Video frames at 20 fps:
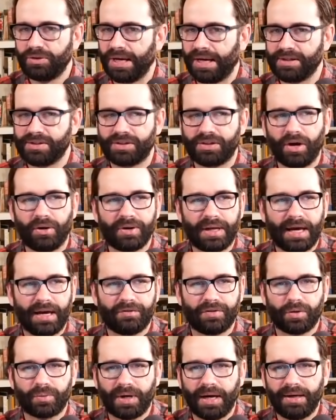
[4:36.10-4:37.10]
You guys don't
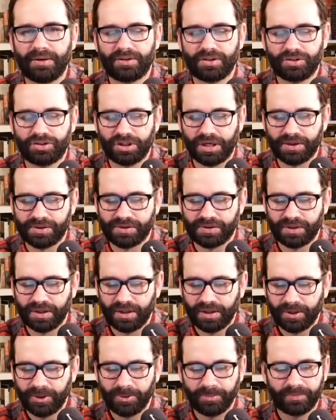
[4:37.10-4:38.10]
have the right to just
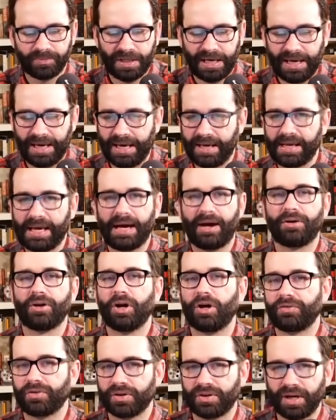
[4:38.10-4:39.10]
hang
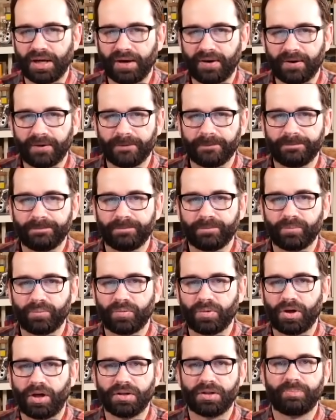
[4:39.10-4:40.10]
out over there
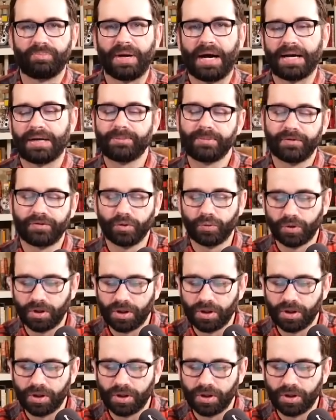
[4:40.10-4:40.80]
on the bottom of the